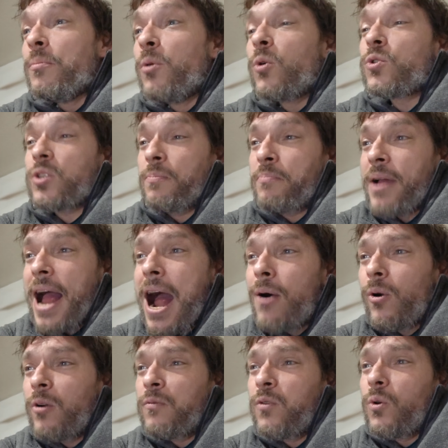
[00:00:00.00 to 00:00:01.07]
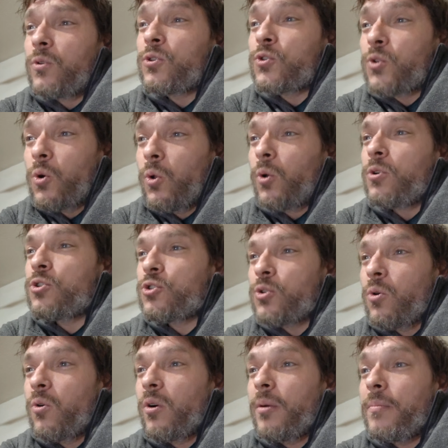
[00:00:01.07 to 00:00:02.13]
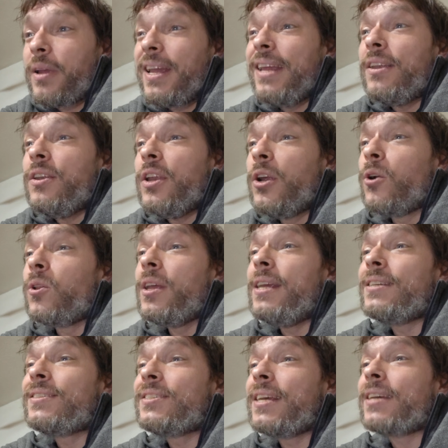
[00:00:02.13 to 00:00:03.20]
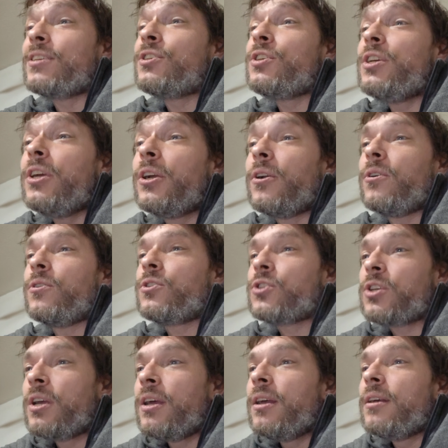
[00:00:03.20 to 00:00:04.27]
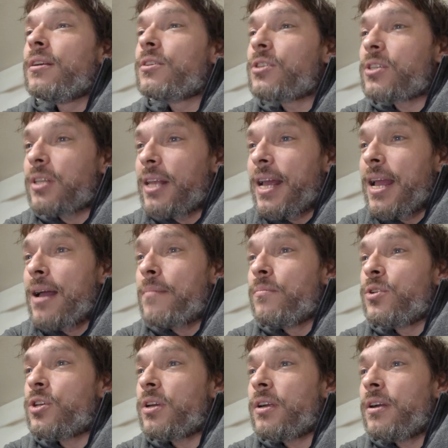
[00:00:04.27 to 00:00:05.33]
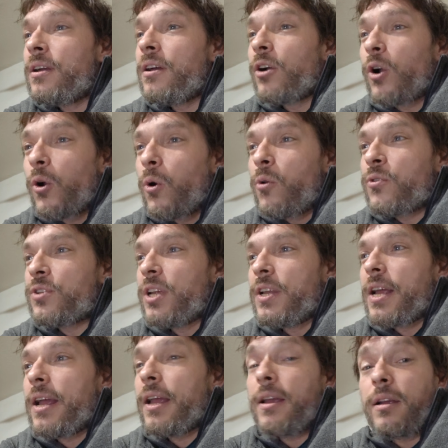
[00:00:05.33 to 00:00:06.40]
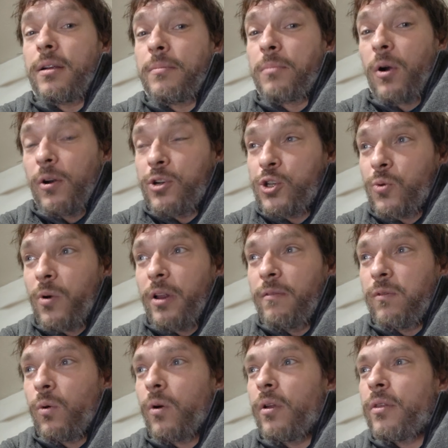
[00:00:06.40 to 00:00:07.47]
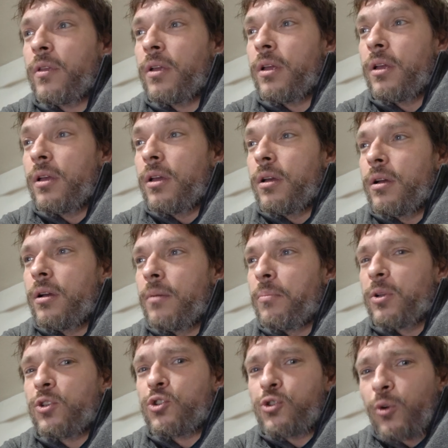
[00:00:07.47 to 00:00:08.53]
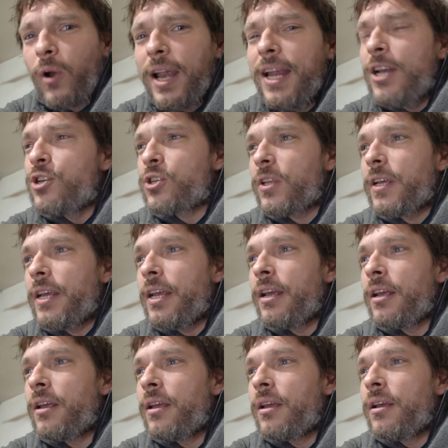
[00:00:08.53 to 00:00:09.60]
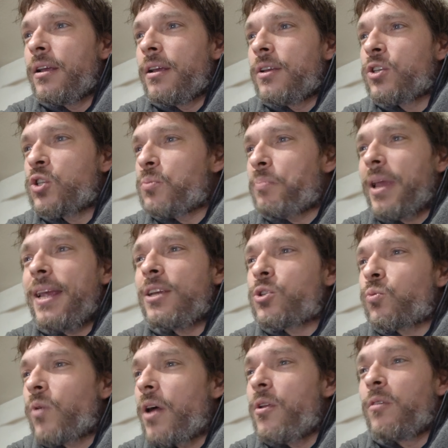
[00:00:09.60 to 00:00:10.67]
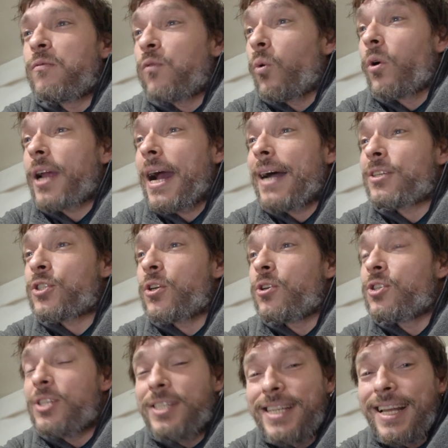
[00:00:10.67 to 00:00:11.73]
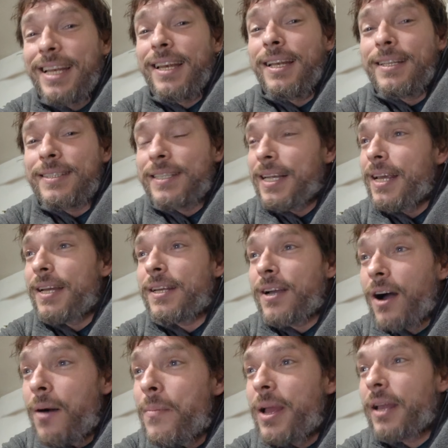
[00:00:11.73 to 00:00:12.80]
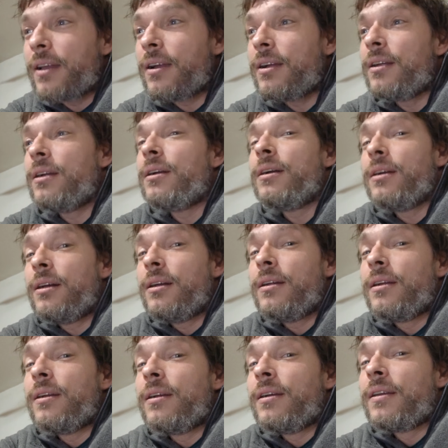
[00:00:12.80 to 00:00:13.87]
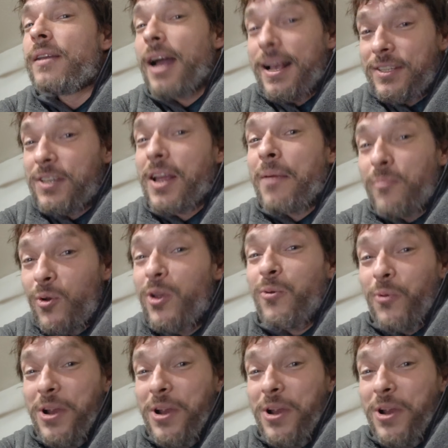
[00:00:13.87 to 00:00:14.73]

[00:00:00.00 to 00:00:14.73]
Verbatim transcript: the most powerful solar storm in nearly six years slammed Earth today, March 24th. But strangely, space weather forecasters didn't see it coming. Guys, I'm really